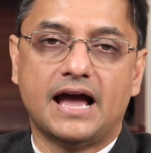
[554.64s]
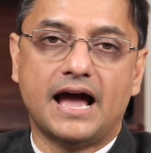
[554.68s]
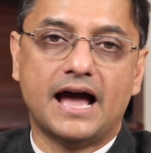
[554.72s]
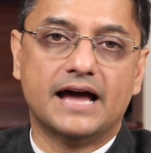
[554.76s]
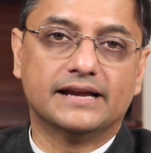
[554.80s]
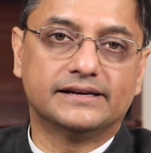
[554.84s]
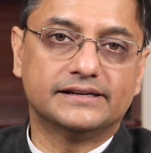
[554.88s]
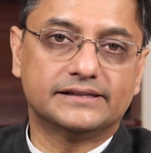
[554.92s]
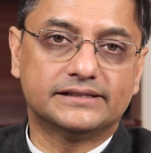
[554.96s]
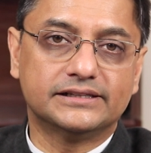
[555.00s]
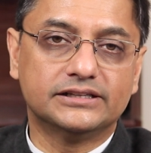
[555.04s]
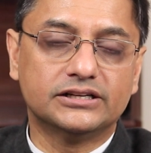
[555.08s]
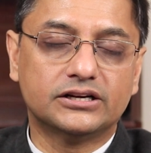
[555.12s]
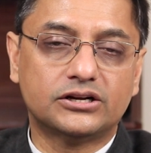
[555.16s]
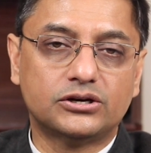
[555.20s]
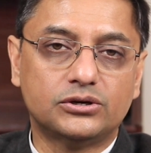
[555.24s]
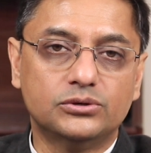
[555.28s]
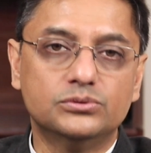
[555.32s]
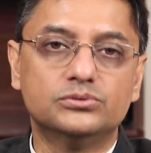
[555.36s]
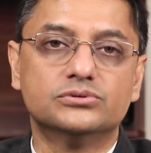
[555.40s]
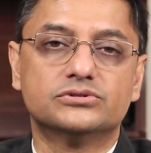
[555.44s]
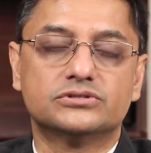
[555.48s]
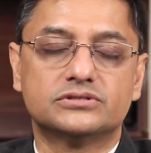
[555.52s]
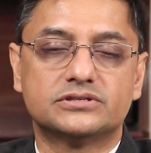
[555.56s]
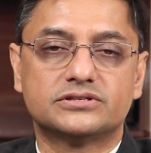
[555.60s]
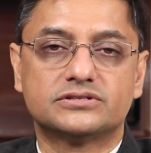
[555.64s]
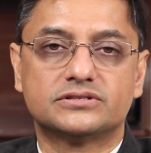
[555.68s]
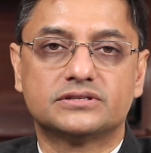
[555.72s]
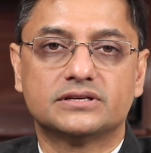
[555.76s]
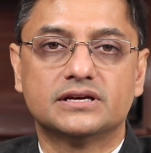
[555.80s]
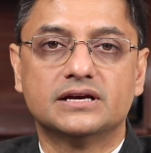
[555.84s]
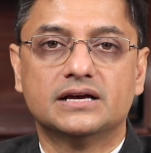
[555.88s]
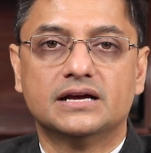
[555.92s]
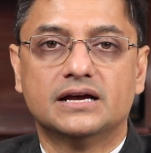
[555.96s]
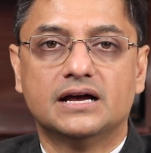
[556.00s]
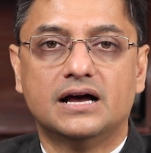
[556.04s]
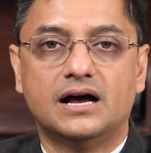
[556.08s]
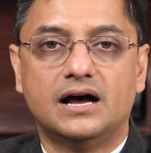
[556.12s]
and it includes,
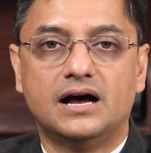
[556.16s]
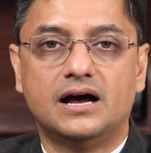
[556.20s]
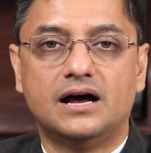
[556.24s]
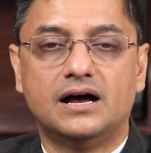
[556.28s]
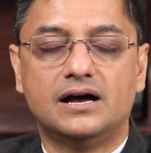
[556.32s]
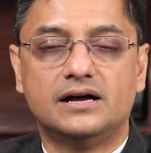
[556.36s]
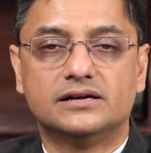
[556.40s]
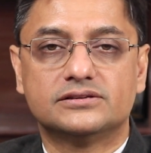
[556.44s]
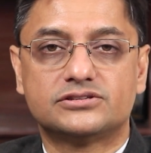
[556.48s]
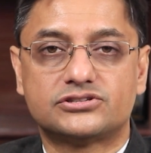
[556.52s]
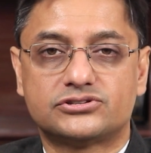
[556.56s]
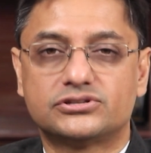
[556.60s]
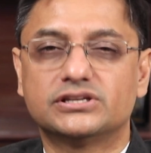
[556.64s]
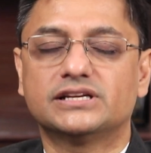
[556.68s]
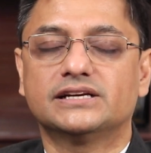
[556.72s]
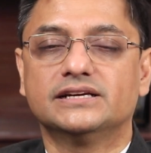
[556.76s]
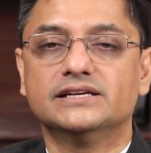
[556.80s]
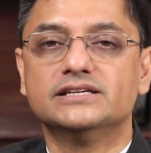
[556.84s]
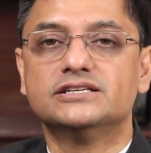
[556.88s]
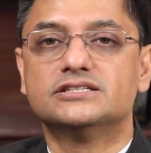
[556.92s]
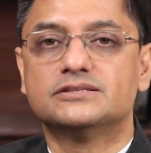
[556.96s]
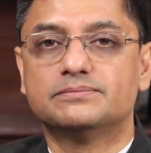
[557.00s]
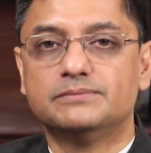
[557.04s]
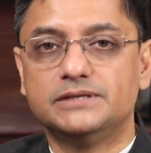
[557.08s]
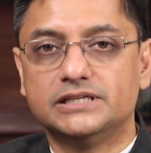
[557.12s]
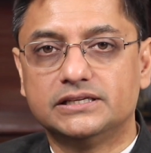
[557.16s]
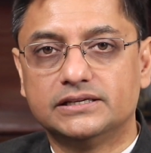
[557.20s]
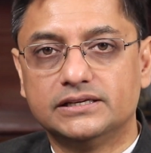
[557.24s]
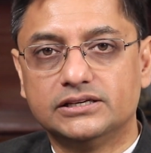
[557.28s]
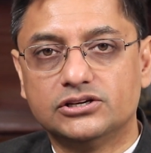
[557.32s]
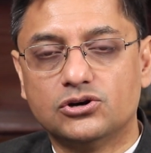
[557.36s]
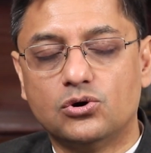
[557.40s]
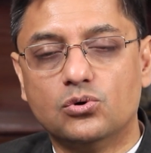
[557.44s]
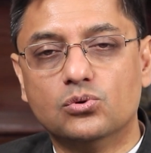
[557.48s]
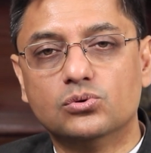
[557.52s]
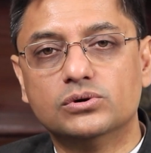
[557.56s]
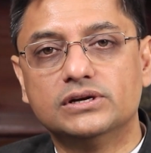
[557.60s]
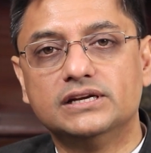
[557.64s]
strictly
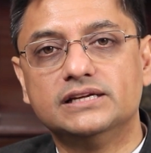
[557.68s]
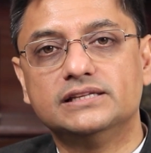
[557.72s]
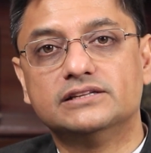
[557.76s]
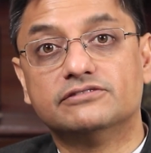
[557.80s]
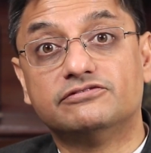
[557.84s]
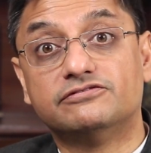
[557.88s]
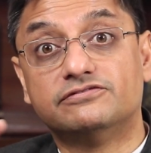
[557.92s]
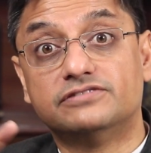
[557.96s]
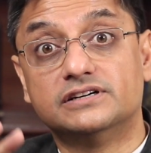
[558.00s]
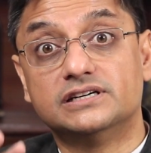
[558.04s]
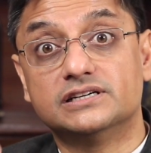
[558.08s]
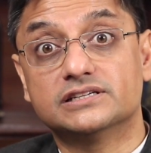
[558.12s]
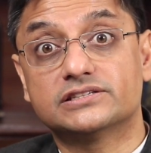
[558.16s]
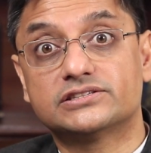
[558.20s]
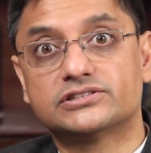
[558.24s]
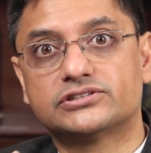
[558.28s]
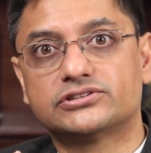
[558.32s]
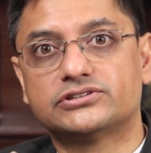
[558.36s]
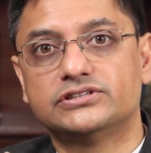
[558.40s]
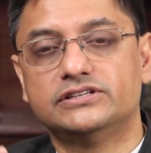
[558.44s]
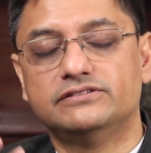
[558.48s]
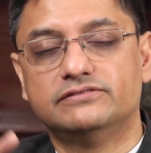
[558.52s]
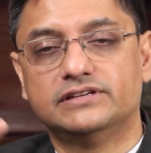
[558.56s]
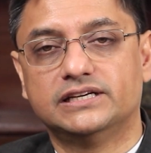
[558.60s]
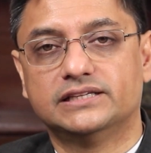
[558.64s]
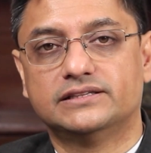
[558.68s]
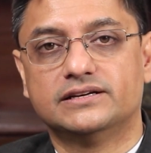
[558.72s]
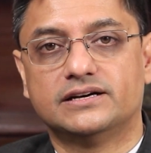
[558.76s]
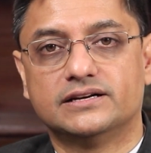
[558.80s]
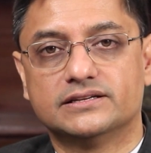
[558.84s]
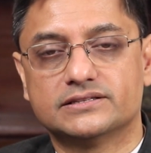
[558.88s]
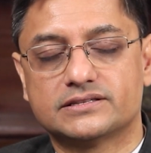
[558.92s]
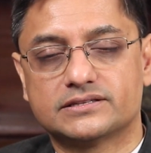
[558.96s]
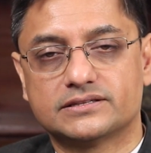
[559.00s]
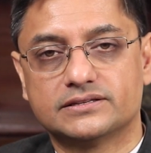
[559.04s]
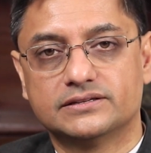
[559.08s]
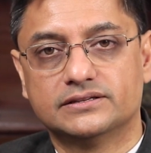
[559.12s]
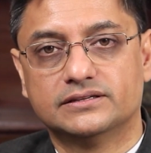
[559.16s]
speaking, only the first three
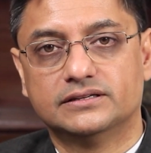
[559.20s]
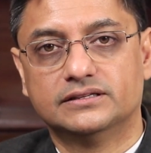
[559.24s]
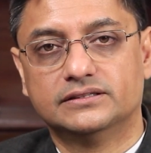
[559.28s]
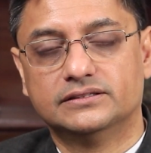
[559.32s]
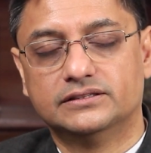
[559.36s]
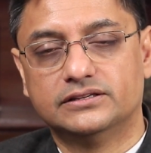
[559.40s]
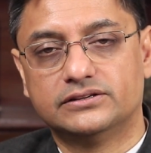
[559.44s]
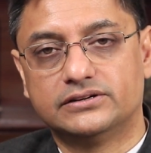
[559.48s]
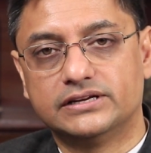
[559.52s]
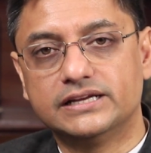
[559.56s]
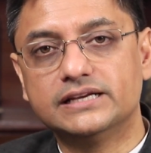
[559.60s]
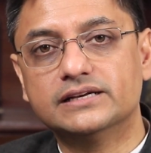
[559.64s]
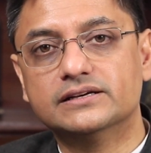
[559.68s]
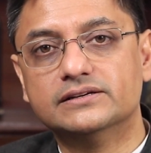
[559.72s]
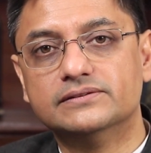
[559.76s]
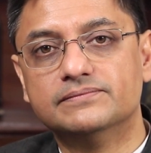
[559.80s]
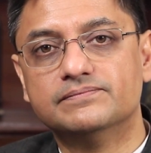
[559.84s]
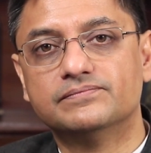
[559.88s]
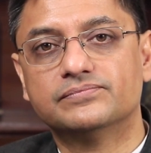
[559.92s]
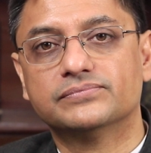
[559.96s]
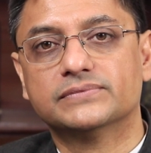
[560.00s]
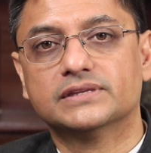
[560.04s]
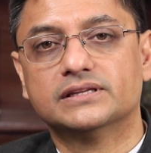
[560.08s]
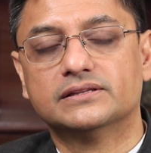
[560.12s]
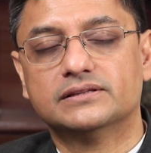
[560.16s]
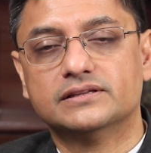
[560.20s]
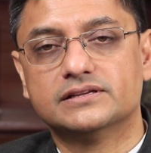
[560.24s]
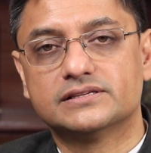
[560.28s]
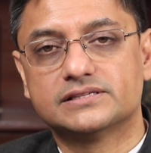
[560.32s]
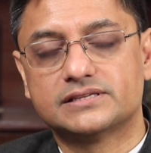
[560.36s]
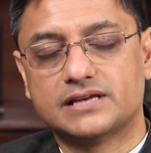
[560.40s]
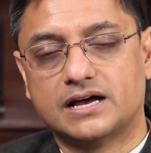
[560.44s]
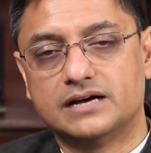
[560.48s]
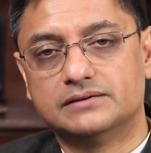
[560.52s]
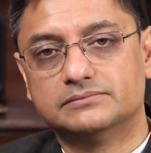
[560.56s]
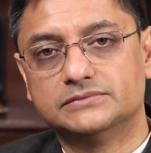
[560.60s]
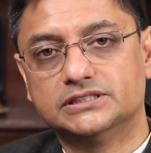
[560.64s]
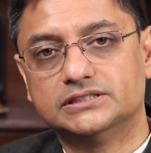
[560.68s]
Vedas, the Rig, the
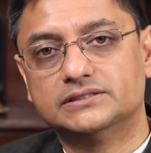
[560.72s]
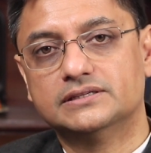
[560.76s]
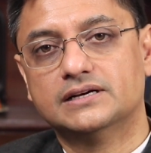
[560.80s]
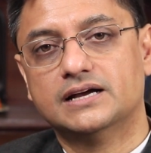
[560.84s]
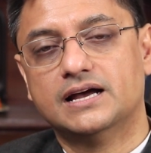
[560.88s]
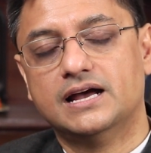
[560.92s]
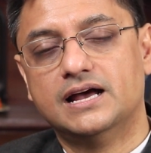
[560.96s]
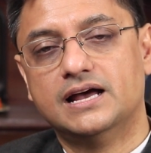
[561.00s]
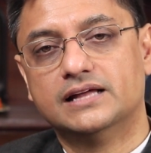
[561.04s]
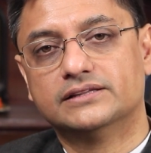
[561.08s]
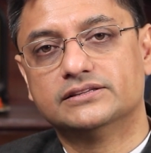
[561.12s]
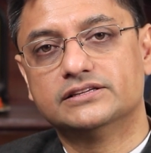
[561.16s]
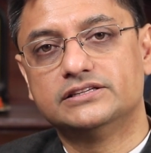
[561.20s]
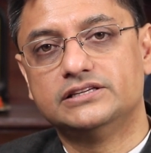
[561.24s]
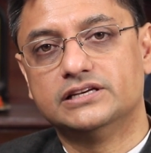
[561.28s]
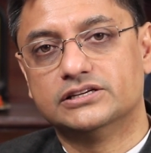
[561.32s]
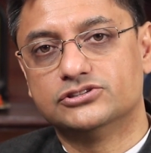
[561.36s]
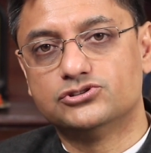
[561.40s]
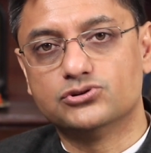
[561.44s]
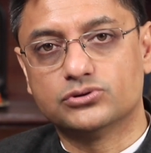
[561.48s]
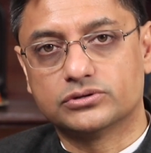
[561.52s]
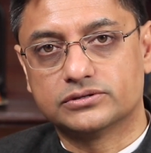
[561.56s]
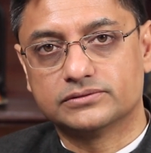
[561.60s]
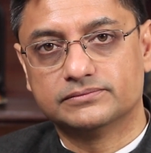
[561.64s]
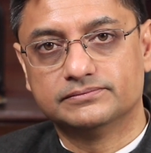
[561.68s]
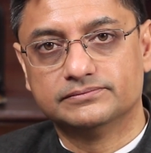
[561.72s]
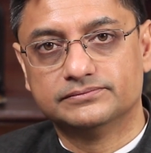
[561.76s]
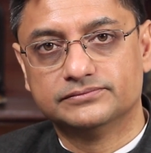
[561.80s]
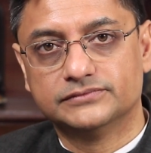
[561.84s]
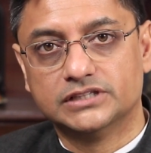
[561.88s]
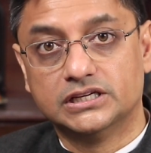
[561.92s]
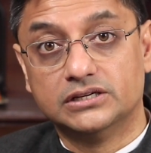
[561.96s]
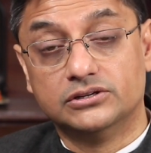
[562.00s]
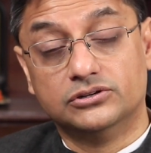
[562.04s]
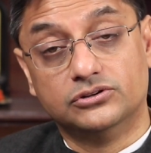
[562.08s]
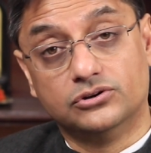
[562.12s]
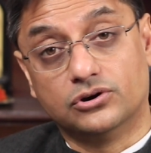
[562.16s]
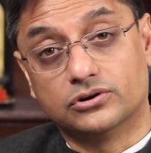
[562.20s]
Sam and the Yajur,
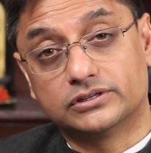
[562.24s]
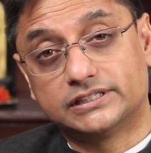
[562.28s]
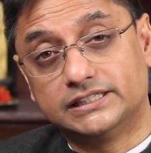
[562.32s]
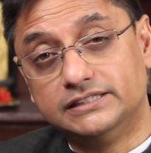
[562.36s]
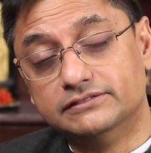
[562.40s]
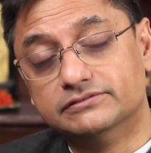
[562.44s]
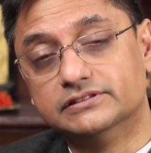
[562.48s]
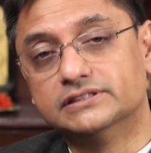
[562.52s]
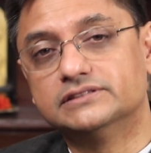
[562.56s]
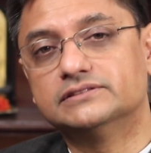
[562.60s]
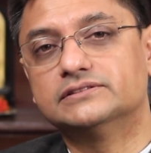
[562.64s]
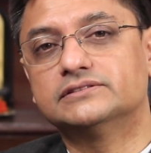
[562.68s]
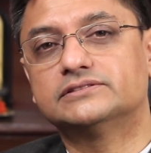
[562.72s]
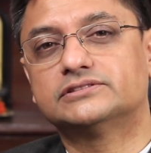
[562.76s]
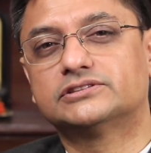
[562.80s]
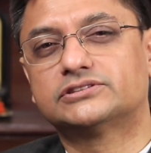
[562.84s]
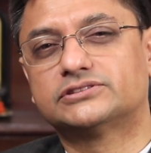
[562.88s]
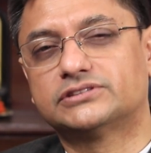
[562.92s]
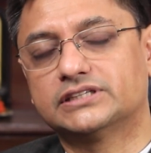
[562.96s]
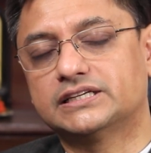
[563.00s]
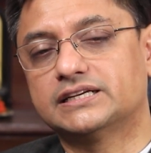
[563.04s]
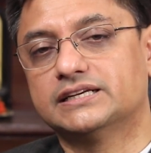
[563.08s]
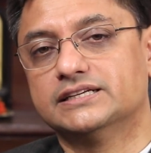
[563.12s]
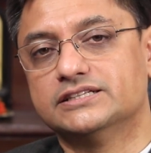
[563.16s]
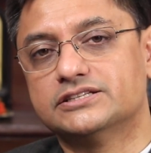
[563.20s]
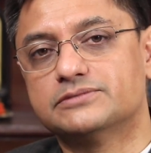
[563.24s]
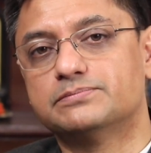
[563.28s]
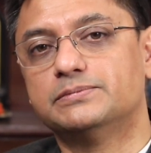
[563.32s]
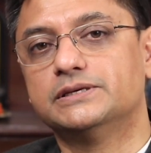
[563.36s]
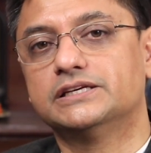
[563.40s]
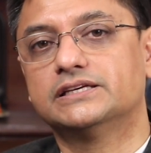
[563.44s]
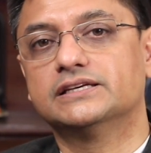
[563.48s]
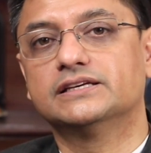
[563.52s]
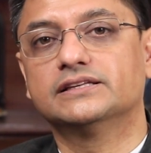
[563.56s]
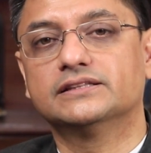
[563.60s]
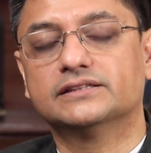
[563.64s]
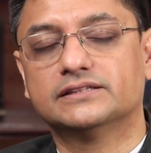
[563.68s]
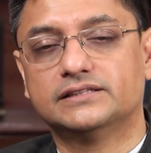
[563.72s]
not even strictly
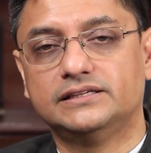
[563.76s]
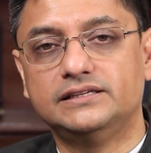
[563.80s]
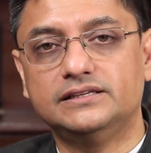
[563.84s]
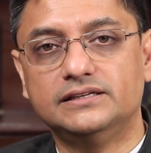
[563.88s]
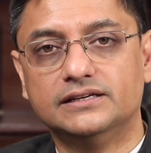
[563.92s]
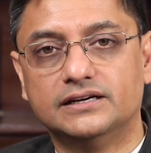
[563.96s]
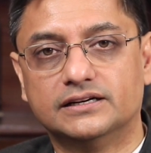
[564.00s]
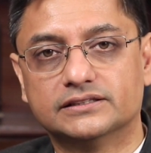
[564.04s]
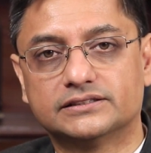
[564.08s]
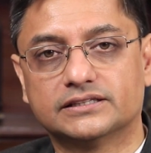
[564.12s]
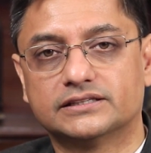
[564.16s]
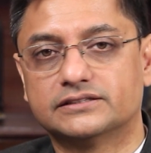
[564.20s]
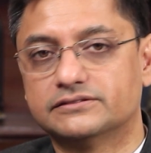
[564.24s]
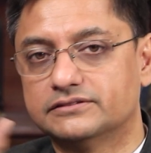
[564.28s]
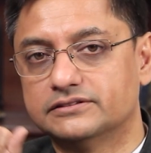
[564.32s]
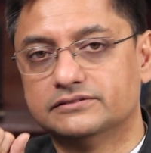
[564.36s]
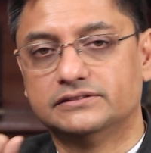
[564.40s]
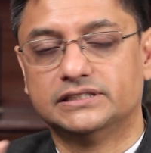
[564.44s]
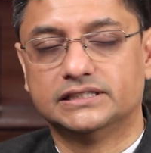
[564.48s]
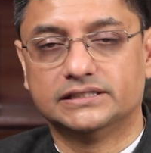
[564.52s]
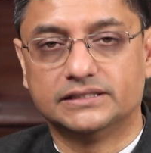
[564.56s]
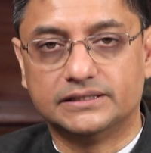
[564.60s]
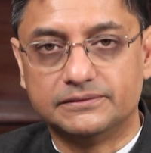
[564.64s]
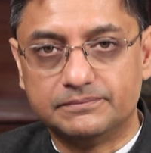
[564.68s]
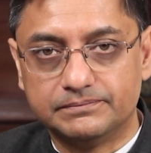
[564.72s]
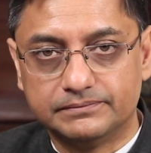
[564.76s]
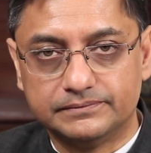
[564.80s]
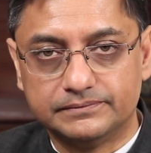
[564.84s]
speaking the Atharva Veda.